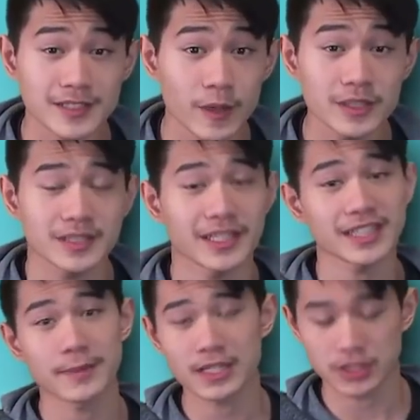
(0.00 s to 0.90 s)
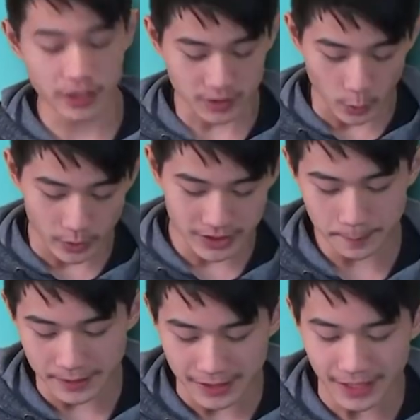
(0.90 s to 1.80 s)
so this next match here is going
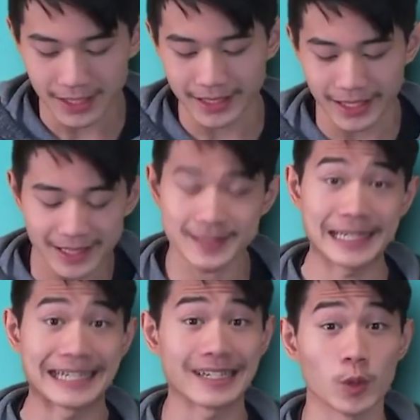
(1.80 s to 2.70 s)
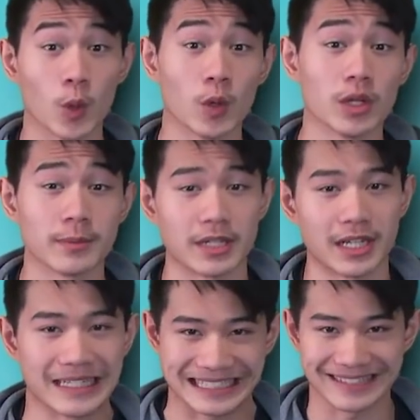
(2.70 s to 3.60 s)
to be against a Golem
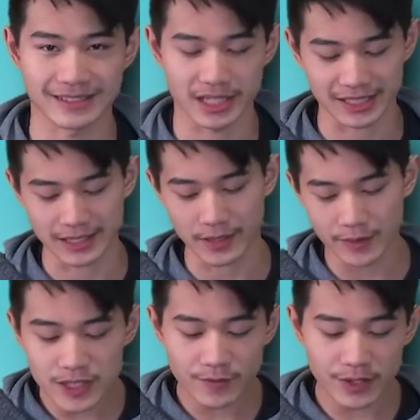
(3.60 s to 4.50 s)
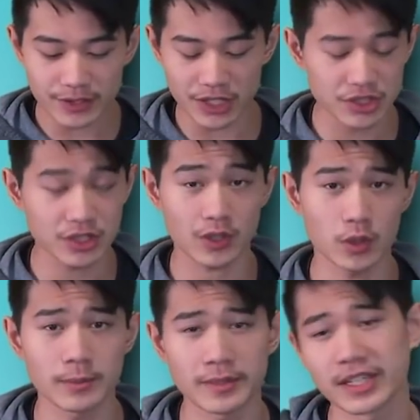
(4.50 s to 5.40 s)
Lightning deck. Now, this variation of
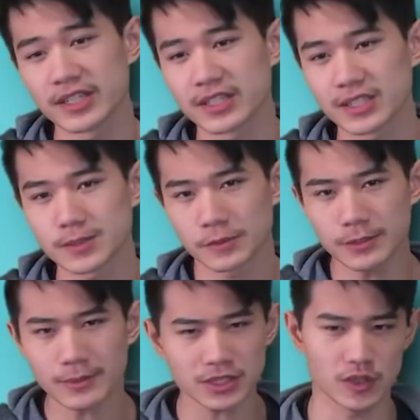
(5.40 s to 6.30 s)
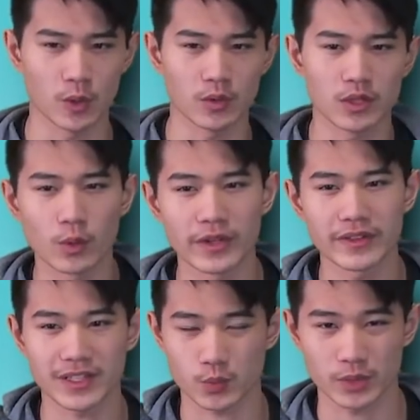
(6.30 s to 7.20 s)
Golem Lightning is pretty much the only
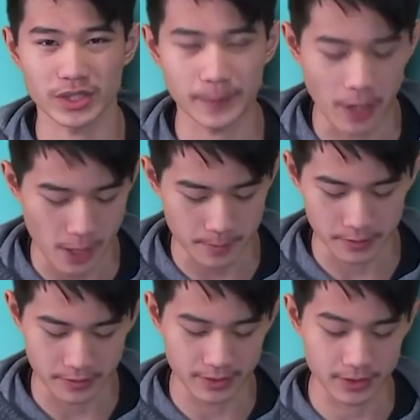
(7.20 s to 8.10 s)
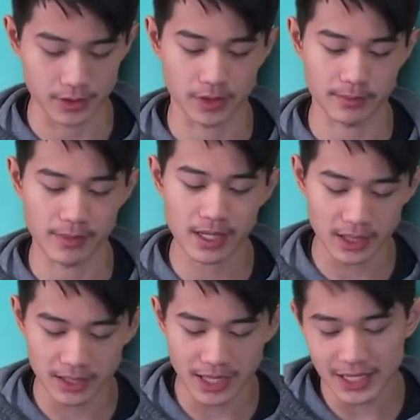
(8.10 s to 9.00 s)
one that's really popular in this current
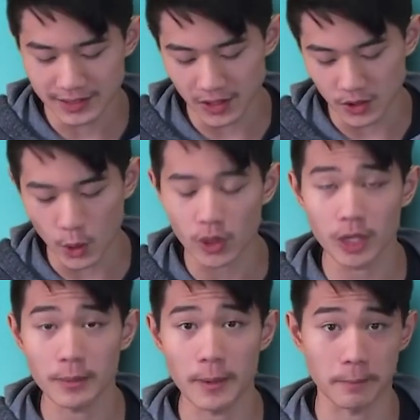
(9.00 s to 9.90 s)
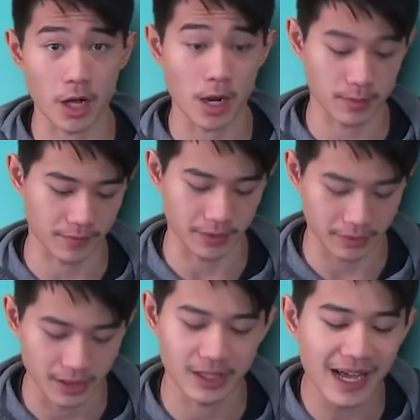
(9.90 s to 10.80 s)
meta, and that is the Golem Bomber
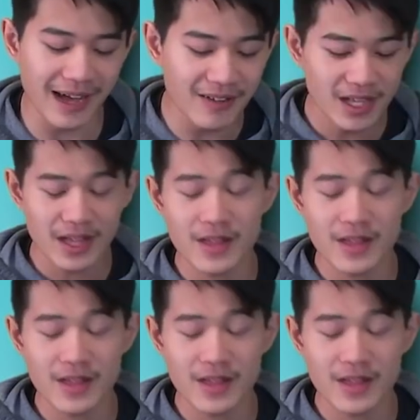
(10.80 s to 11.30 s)
variant. Now,